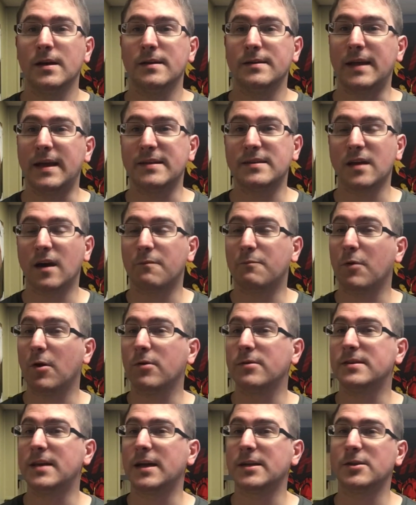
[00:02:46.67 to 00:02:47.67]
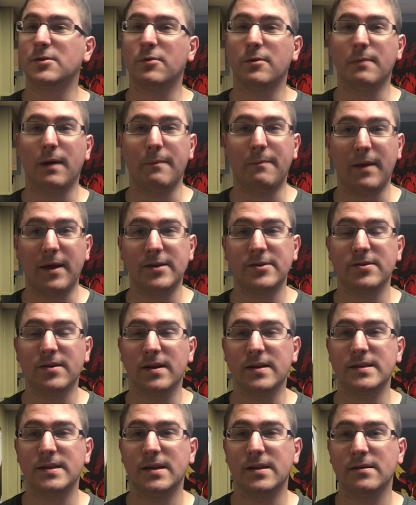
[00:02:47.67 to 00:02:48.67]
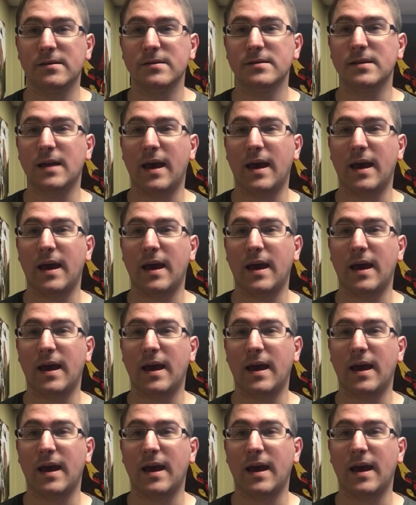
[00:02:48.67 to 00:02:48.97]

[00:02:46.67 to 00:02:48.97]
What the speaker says: DanceOffBro is actually one of my Patreon tiers.